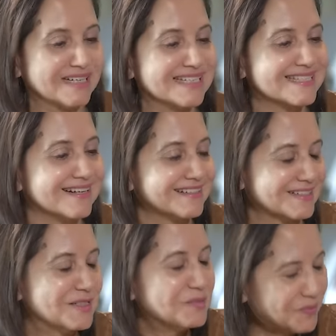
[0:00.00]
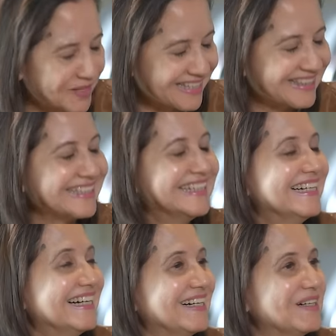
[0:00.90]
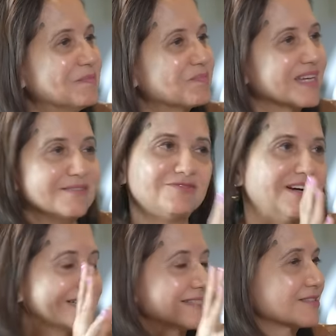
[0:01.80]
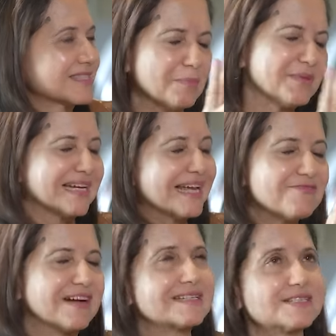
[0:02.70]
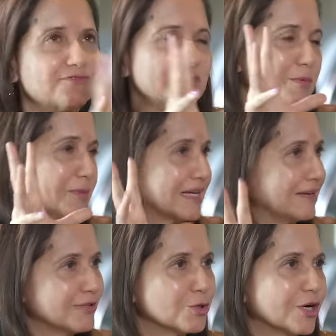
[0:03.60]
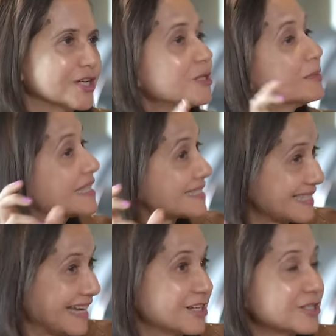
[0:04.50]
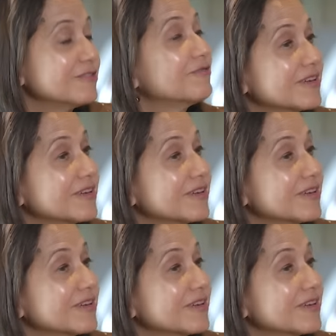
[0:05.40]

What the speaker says: but it started with Fighters is something like, Fighters is a film about loving your country, but that's secondary.